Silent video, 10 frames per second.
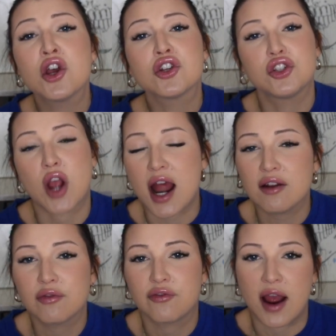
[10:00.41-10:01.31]
to kind
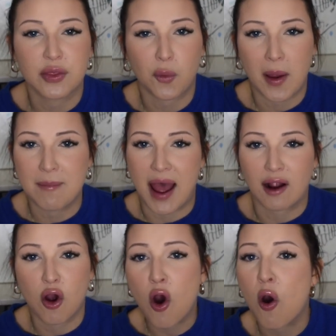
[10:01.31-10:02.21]
of find their way
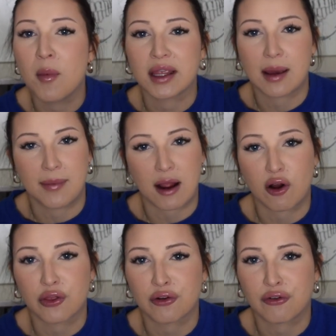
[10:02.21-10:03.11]
back home and get back on their